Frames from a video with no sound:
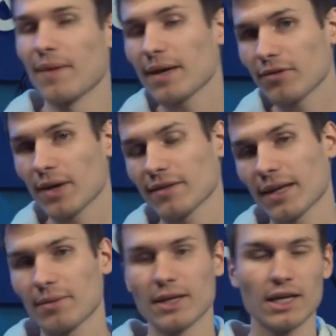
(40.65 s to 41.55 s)
If you have
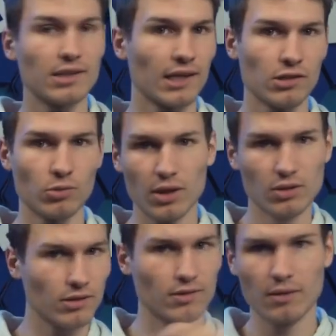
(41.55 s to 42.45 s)
something like that as
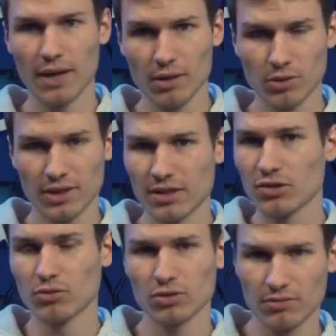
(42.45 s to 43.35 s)
well, I will
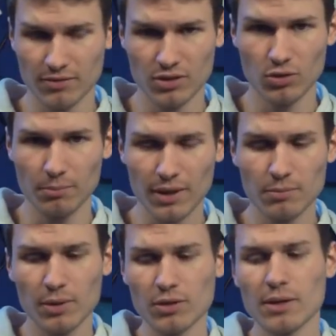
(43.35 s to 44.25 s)
link you to the video I made about